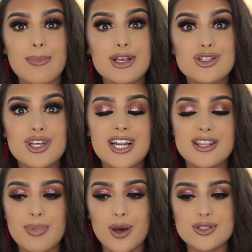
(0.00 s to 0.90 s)
make sure you click
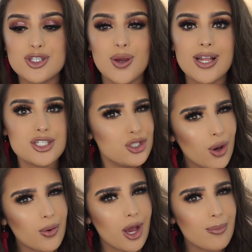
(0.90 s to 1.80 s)
the bell so you actually
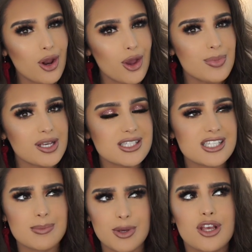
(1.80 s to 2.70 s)
know when I upload because
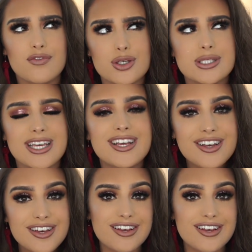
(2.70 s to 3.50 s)
it's a bit confusing.